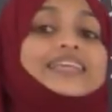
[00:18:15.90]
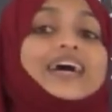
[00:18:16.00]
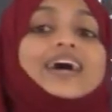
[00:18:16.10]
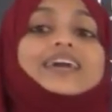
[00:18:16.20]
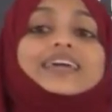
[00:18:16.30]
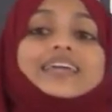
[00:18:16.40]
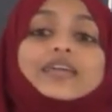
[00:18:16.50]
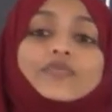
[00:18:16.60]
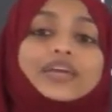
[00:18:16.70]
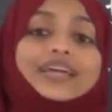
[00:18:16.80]
They are
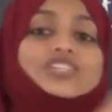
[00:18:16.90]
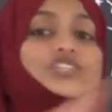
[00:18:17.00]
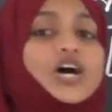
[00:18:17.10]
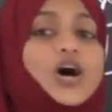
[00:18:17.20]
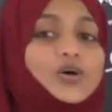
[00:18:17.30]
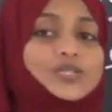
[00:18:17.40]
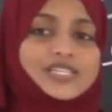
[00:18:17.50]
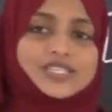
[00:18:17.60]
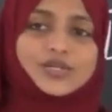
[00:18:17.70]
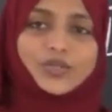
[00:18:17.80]
giving extra
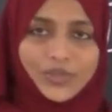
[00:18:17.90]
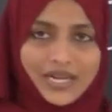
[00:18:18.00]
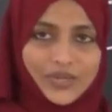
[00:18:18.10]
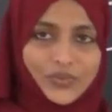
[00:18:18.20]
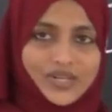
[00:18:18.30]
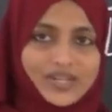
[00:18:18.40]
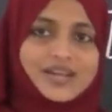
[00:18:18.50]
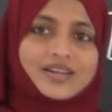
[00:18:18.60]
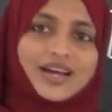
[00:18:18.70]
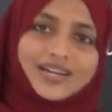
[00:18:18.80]
oxygen to that one.
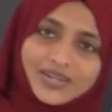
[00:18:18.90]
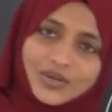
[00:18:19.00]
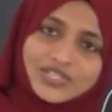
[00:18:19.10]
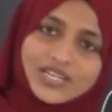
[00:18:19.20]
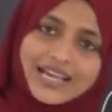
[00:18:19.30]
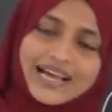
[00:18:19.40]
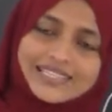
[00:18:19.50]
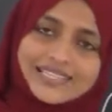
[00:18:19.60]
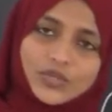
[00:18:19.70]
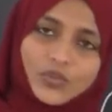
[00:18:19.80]
Nitrogen
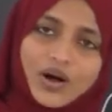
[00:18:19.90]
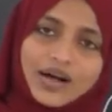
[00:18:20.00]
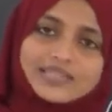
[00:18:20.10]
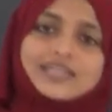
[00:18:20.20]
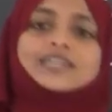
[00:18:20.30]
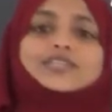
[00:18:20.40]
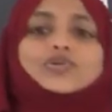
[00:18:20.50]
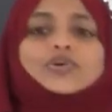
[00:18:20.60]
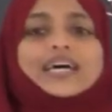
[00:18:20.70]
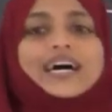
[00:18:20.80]
gas it was,
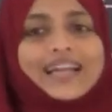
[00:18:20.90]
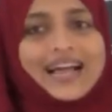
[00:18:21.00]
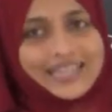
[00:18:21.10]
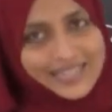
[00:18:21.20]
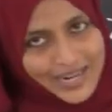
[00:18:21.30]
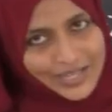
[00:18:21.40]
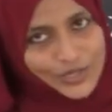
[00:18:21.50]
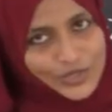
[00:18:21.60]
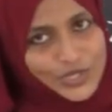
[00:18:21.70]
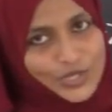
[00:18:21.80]
so they are adding
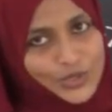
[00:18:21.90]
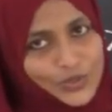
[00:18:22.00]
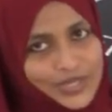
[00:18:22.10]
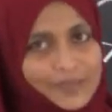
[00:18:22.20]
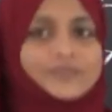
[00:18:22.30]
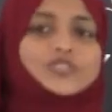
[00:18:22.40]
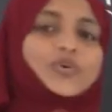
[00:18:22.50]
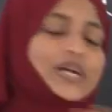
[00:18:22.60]
nitrogen to them, so